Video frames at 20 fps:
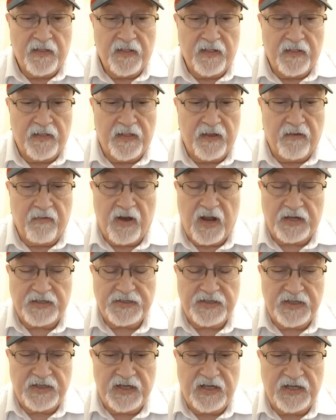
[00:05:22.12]
They're
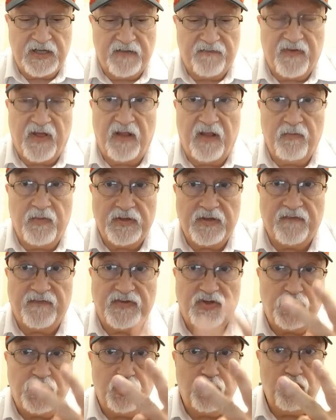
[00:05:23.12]
actually in development
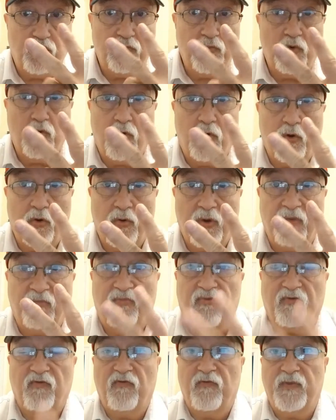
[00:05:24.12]
of 2 more
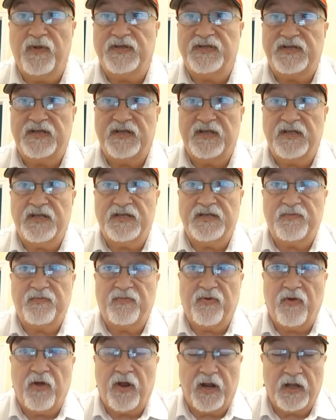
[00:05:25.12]
improvements to this
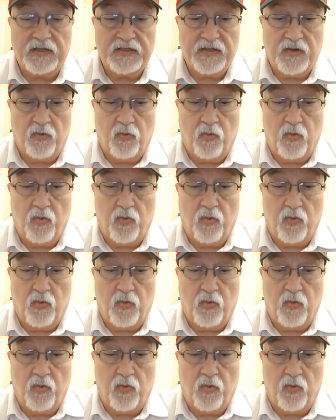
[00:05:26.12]
product.